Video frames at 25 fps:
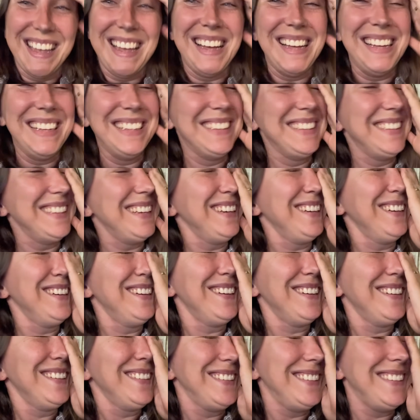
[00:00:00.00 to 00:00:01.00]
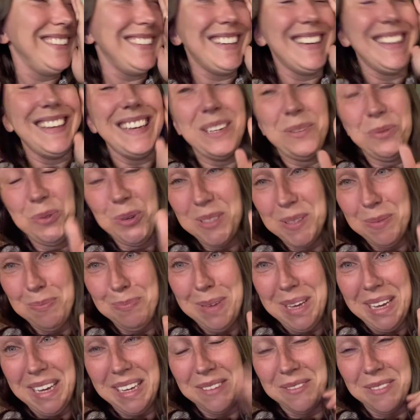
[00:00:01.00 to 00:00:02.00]
and oh dear, it was a
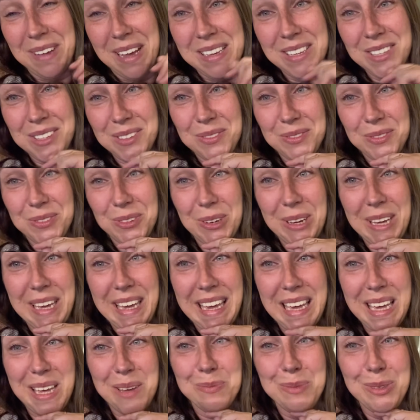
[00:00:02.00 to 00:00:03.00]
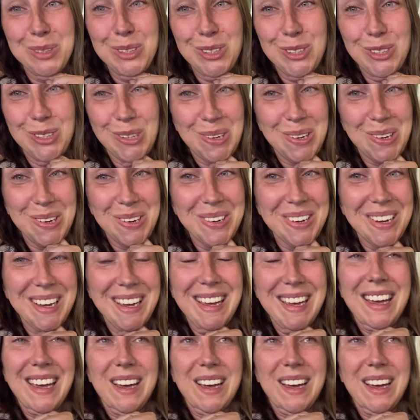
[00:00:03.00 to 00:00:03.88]
big adventure for him too.